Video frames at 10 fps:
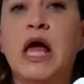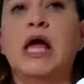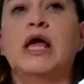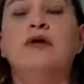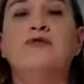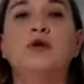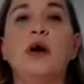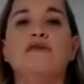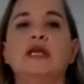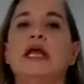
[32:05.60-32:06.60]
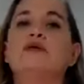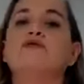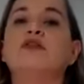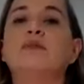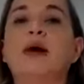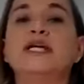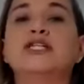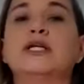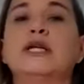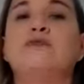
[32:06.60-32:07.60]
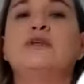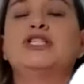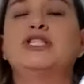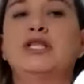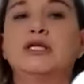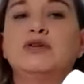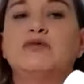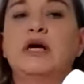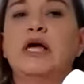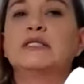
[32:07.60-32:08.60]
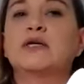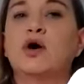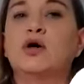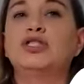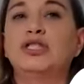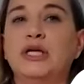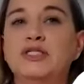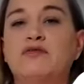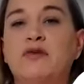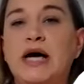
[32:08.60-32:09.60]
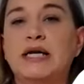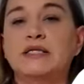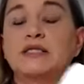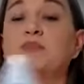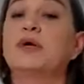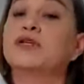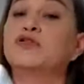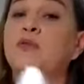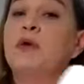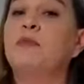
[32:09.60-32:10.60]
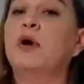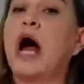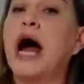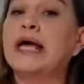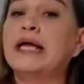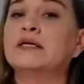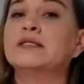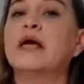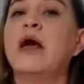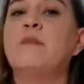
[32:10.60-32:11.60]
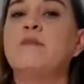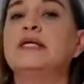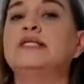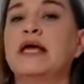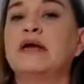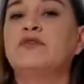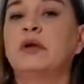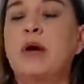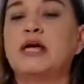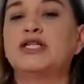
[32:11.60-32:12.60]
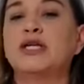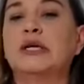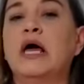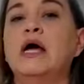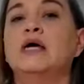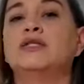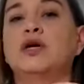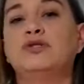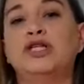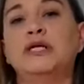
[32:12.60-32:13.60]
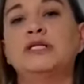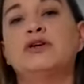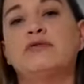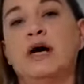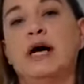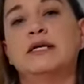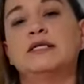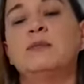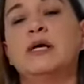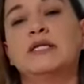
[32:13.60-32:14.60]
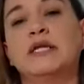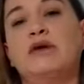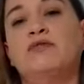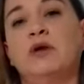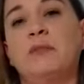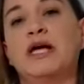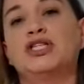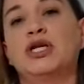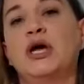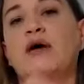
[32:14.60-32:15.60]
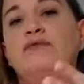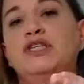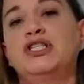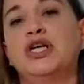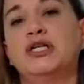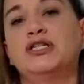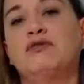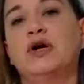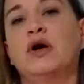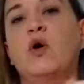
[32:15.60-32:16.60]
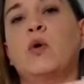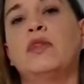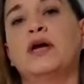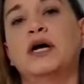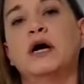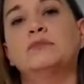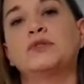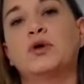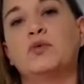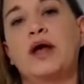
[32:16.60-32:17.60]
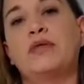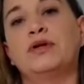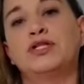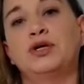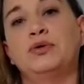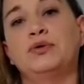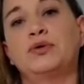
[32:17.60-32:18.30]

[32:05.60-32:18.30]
If you have an inflammation of this gingiva, it's called gingivitis, because remember, itis means inflammation. So gingivitis means an inflammation of the gingiva, or the gums around the tooth.